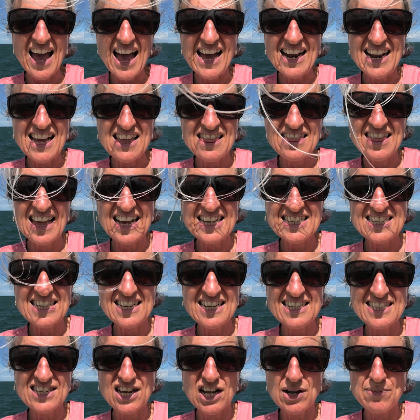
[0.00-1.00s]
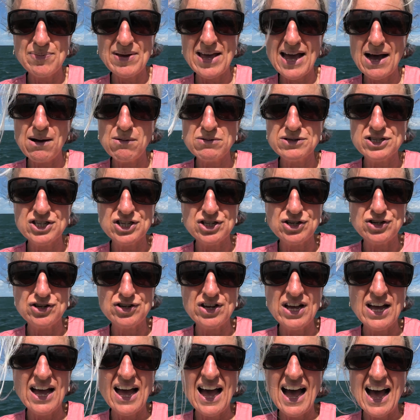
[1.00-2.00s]
And he thinks that he's going to be able
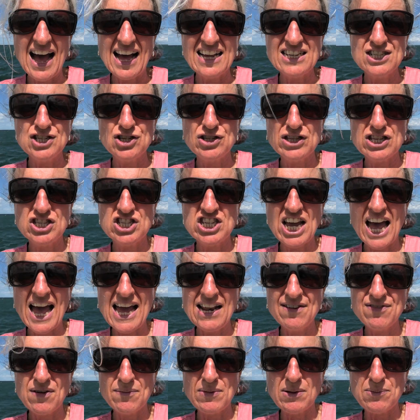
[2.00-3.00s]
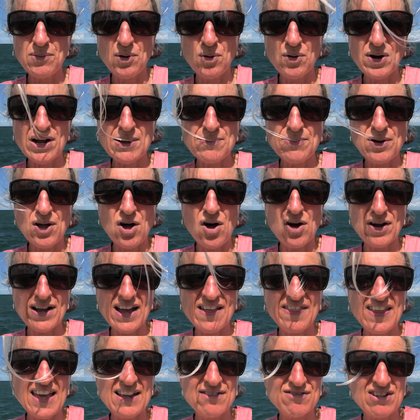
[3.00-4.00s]
to undo the chain from the mooring block
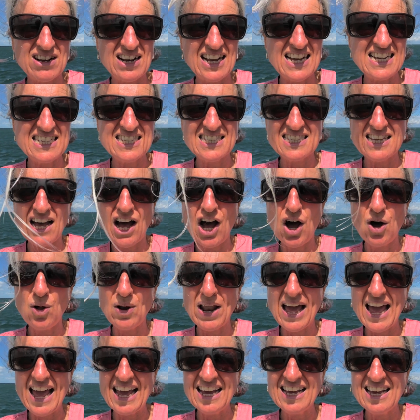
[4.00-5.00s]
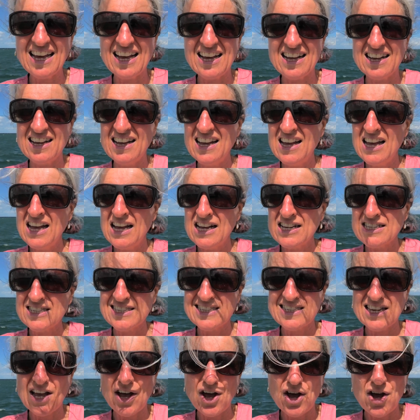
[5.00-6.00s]
and then release the whole anchor.
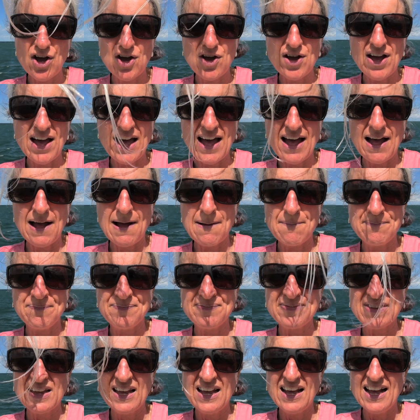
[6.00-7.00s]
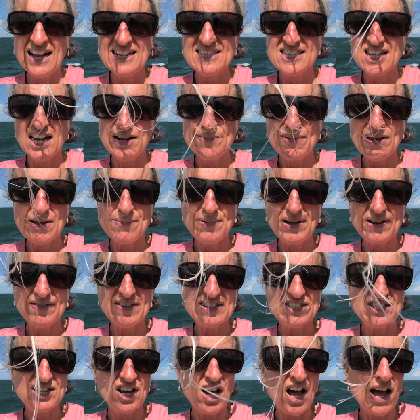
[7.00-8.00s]
So it's going to be a bit
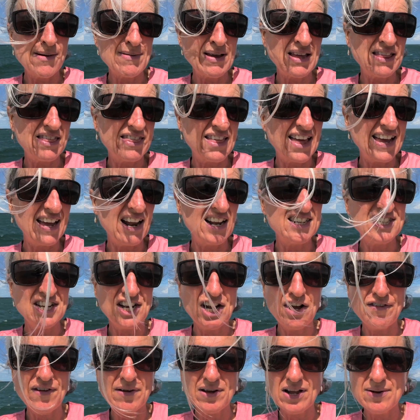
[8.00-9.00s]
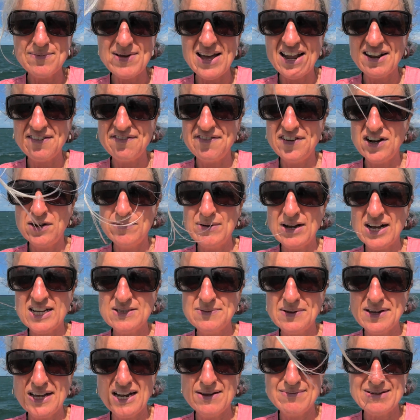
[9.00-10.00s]
of a timing thing. I don't know if I'm going to be able to film it
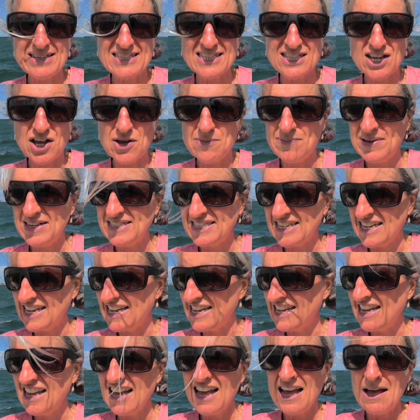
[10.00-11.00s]
because we're going to be so busy.